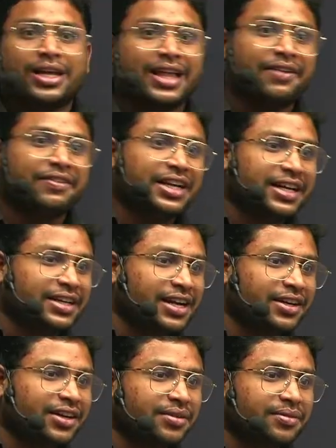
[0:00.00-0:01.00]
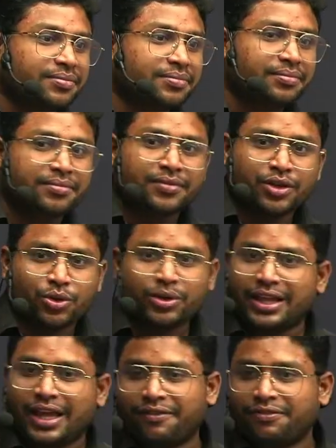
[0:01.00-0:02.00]
have a dictator, you can
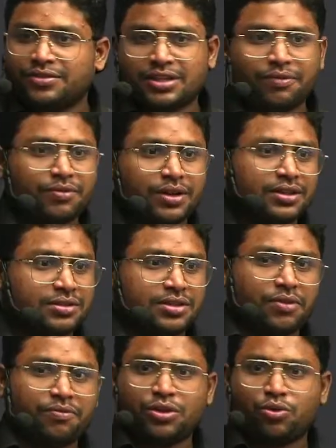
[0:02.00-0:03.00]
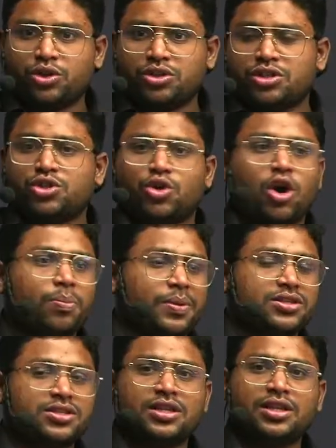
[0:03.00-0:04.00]
have someone who is a strong
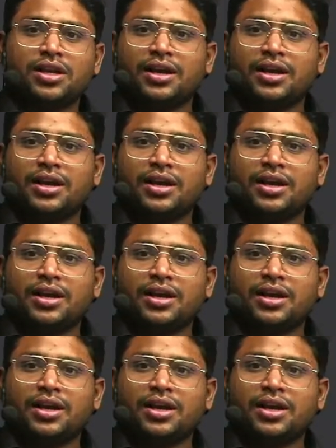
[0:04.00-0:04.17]
person,